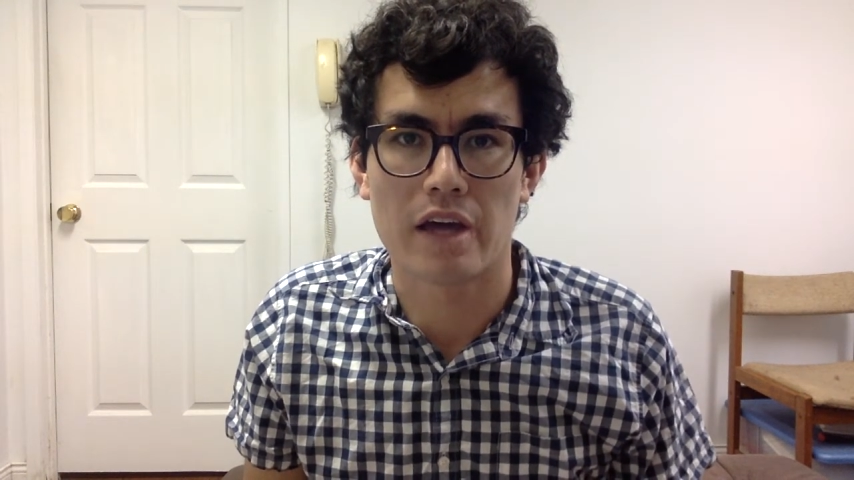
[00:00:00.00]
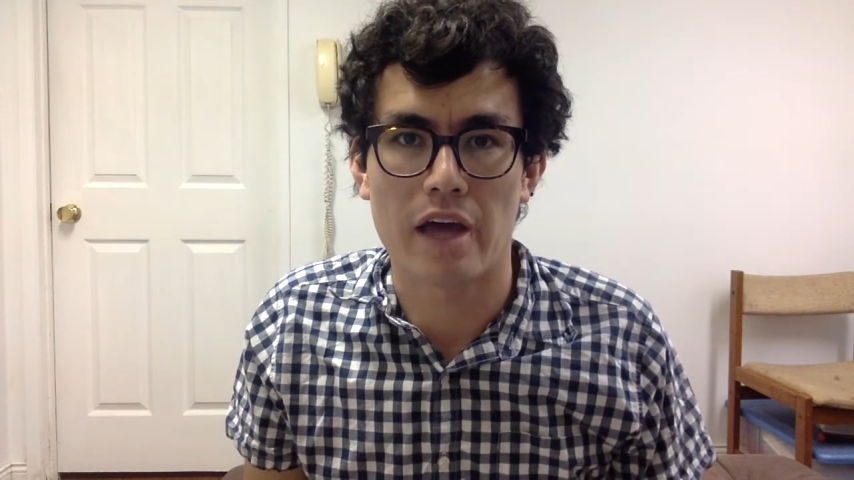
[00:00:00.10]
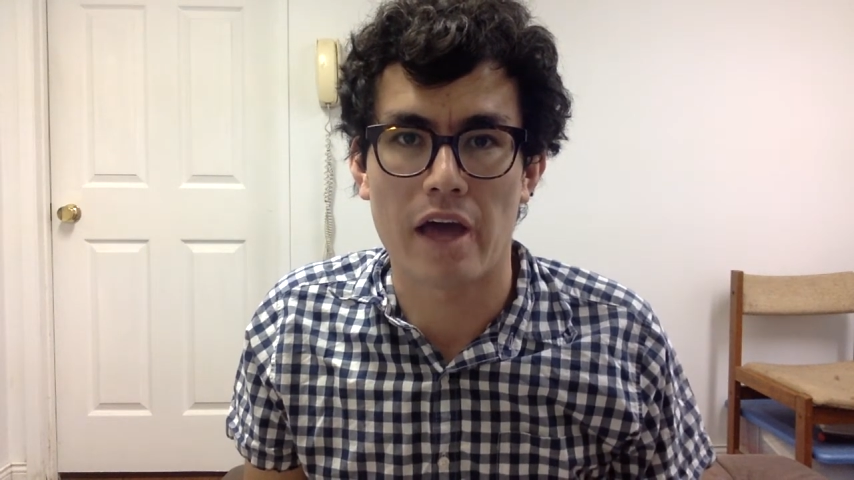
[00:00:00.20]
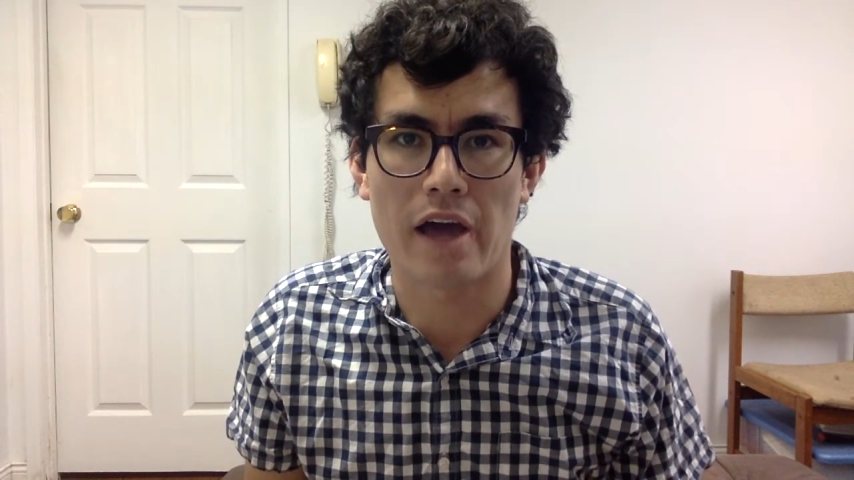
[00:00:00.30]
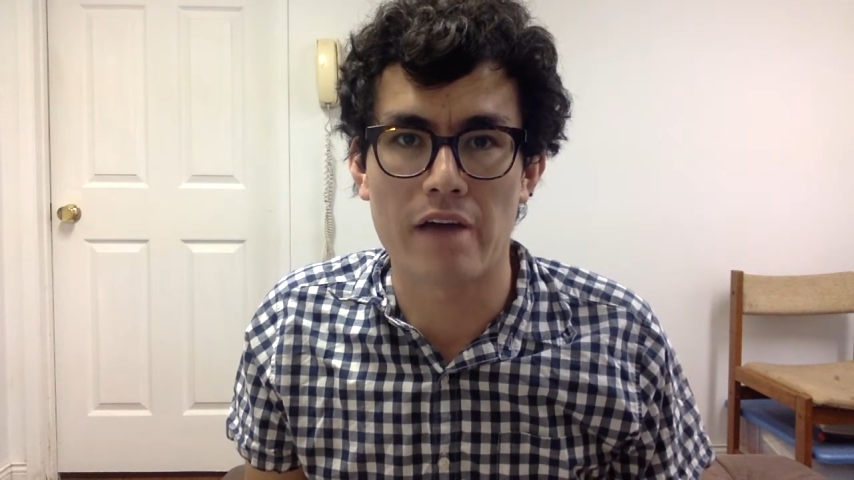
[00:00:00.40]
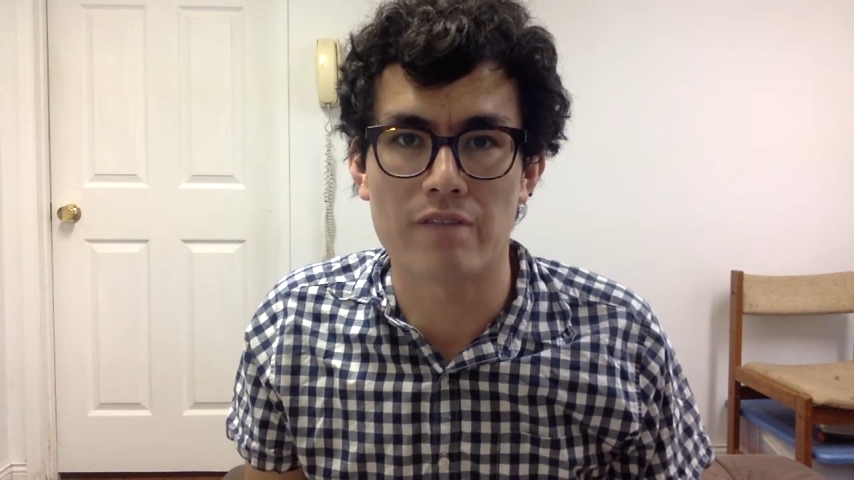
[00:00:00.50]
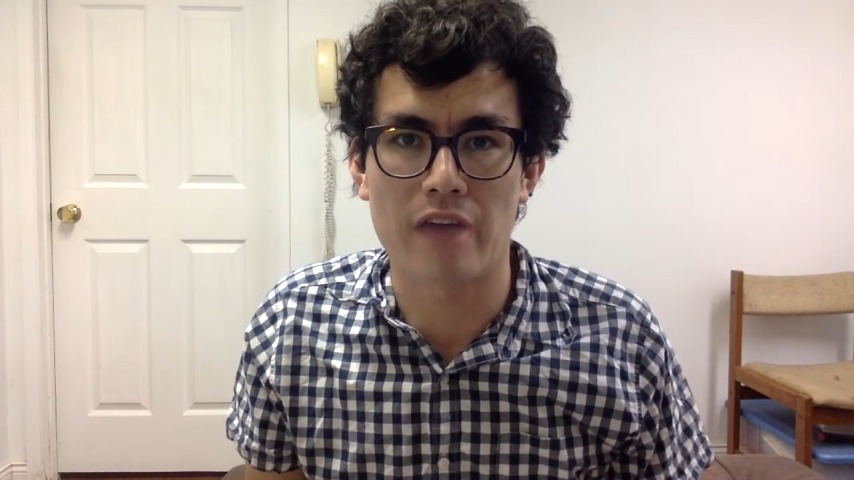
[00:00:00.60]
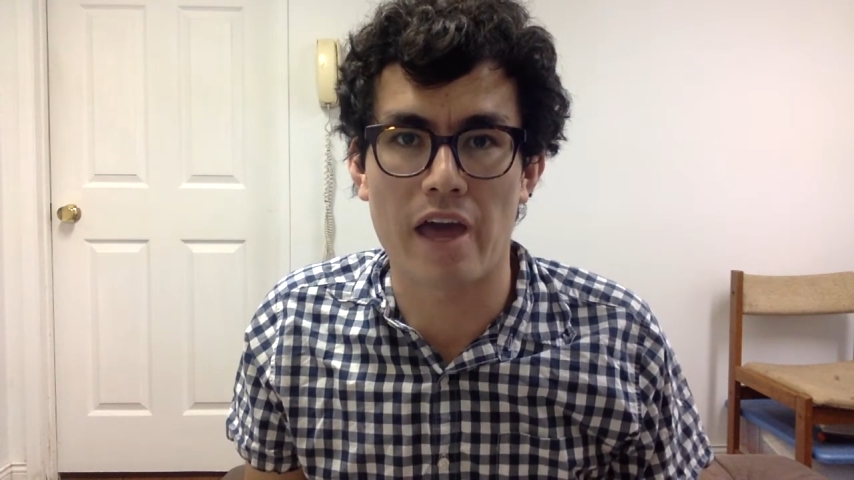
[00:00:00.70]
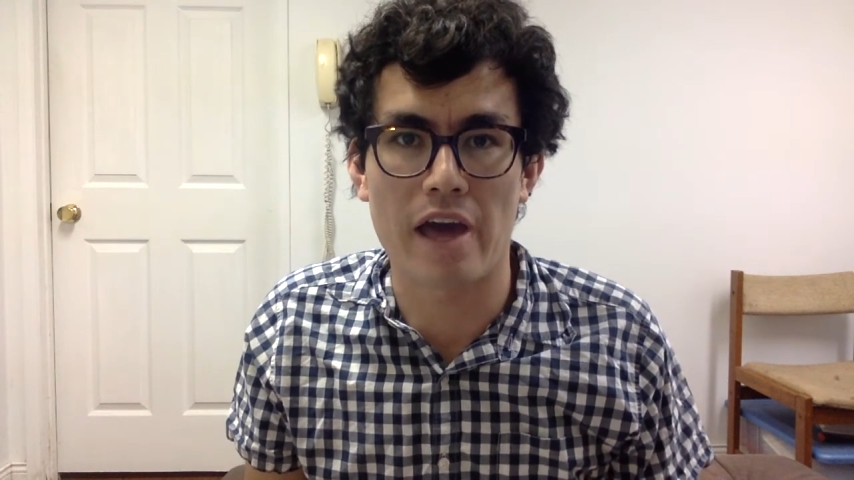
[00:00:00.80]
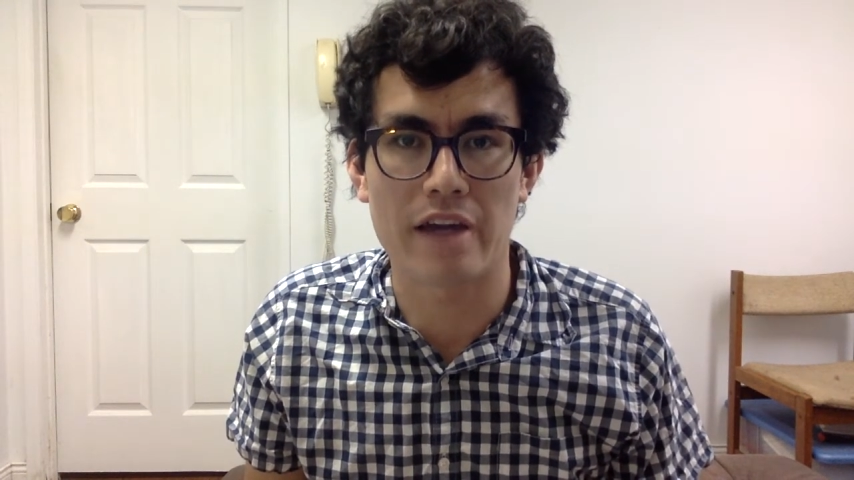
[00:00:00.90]
have
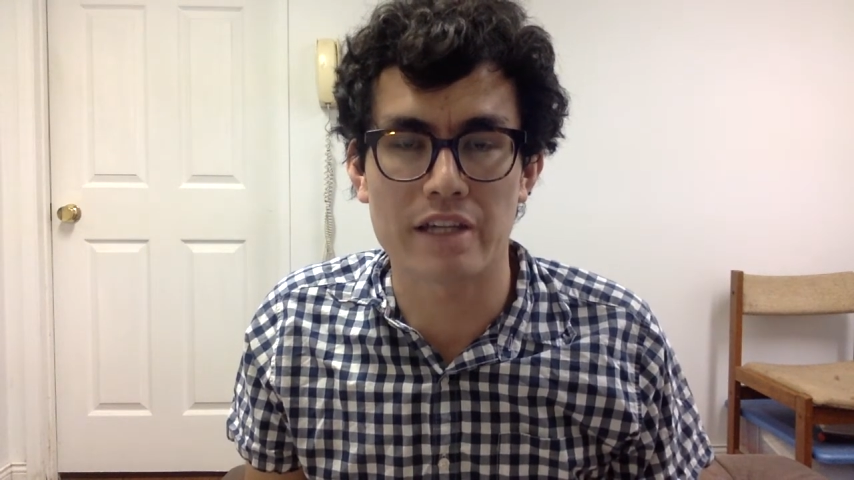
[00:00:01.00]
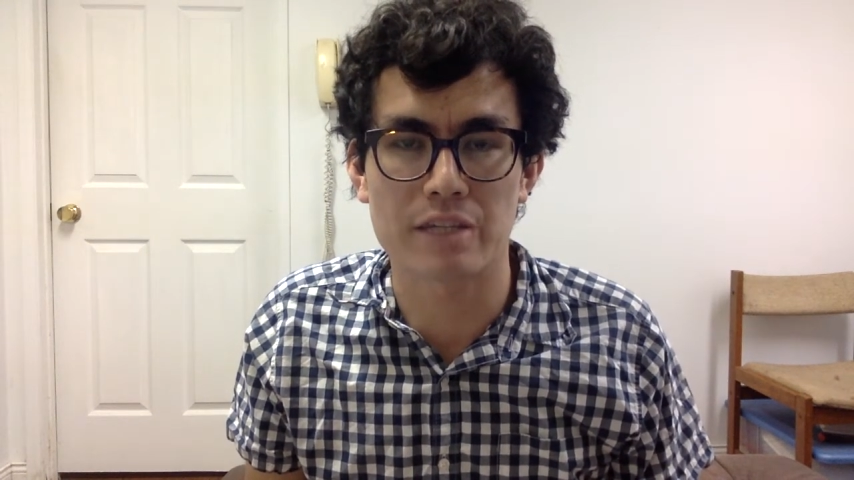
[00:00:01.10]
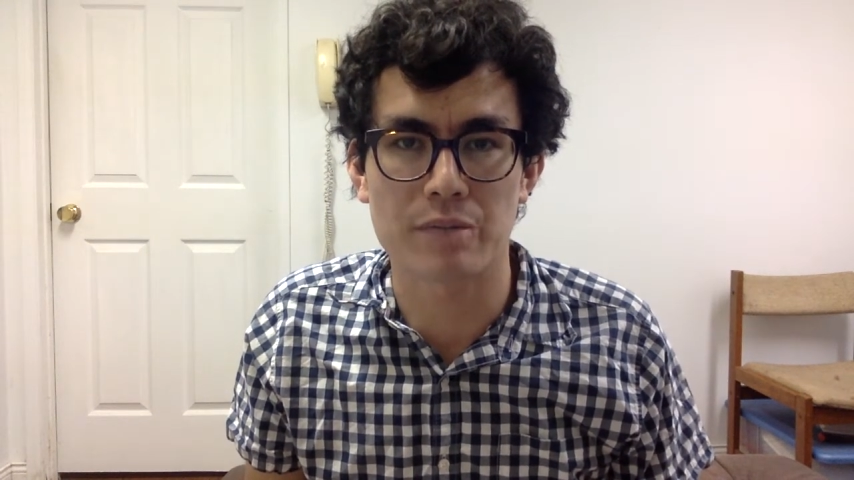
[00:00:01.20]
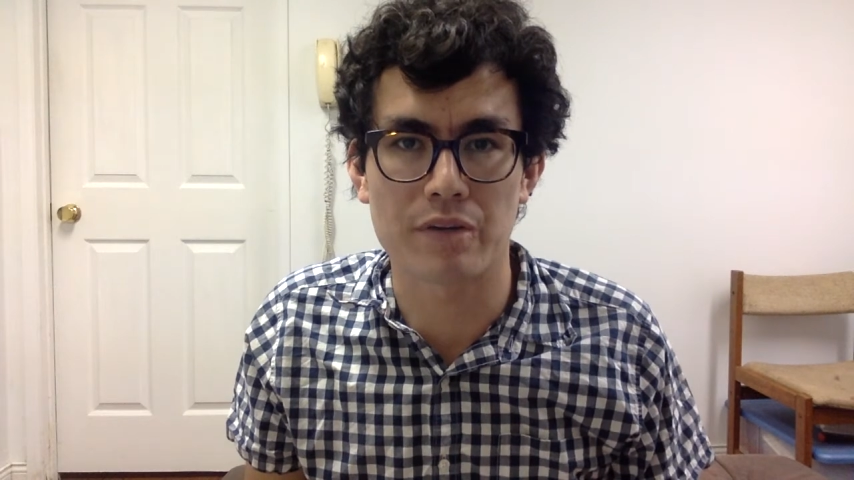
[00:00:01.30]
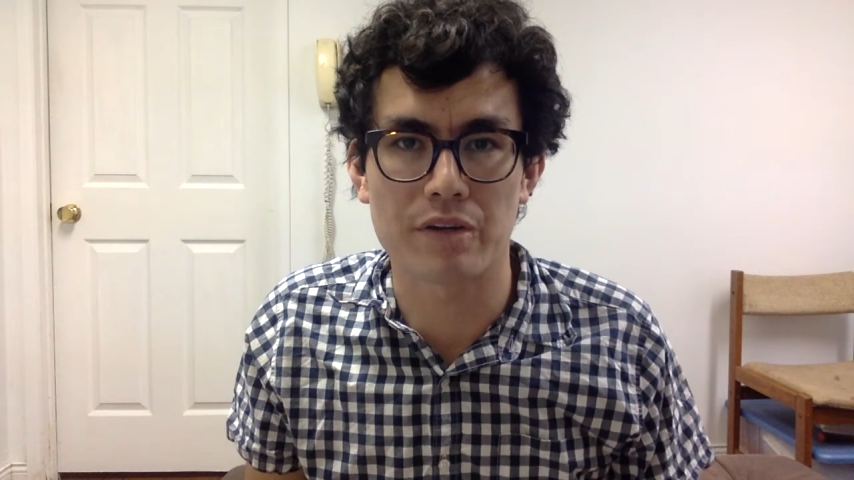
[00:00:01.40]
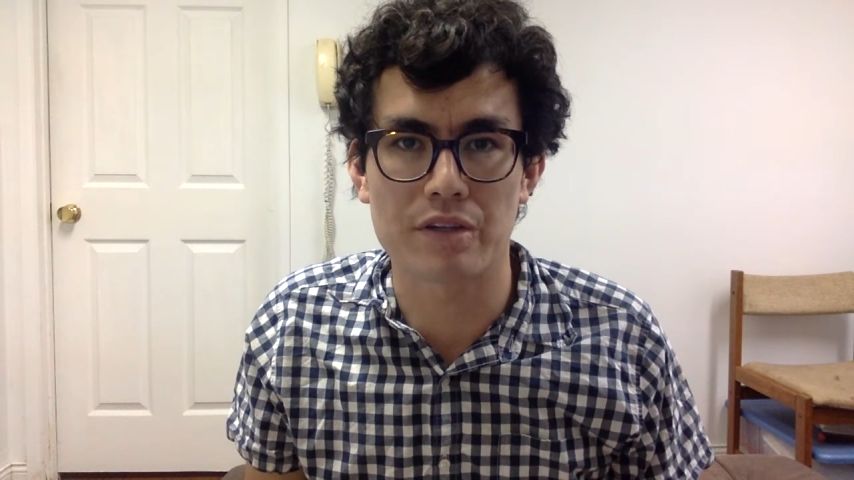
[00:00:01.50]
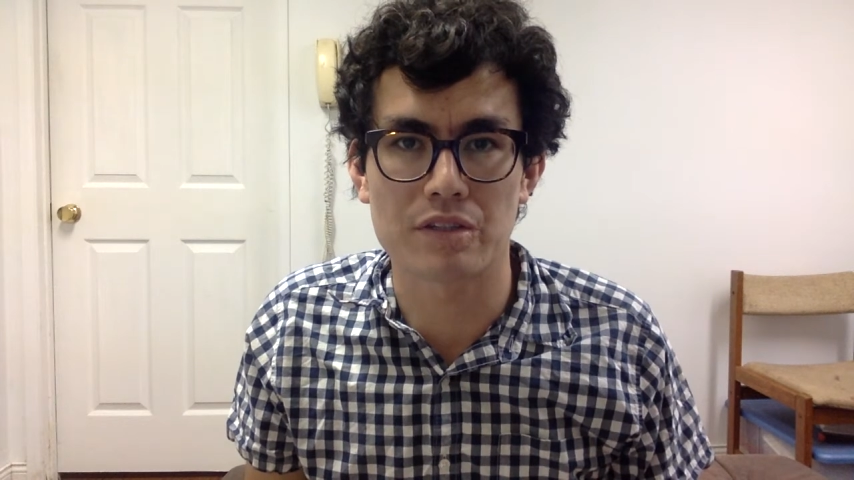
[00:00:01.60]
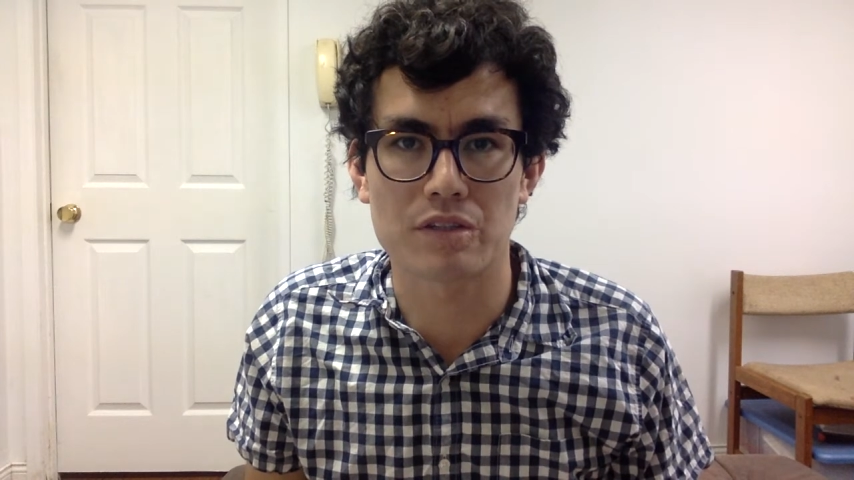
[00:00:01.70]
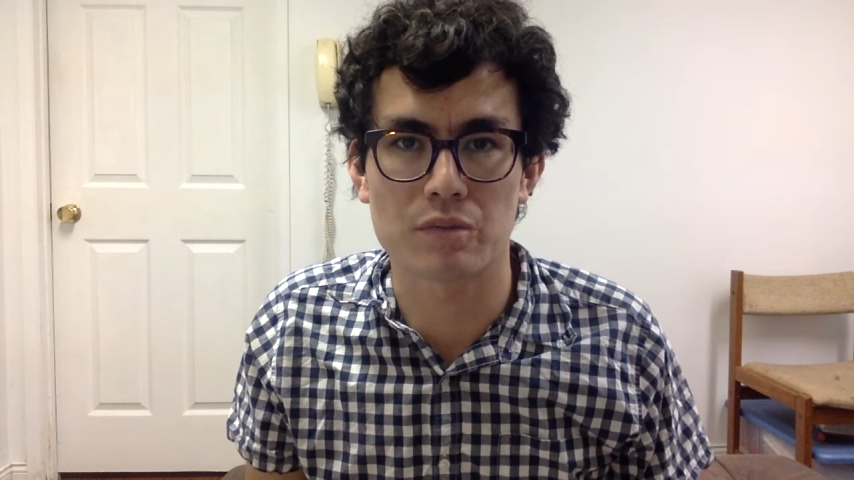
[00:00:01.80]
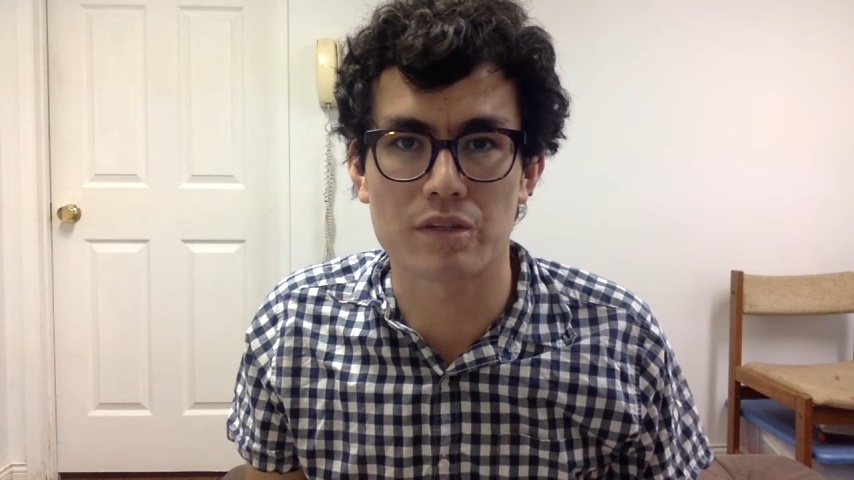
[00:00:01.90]
had
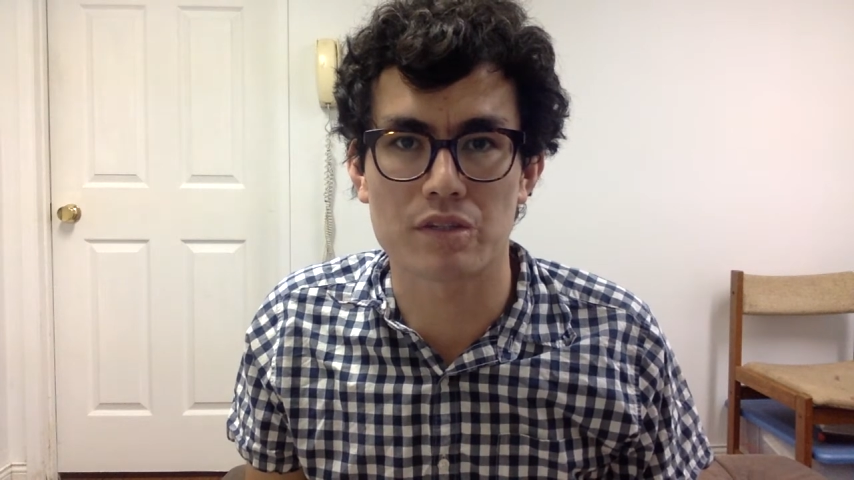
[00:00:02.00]
experience with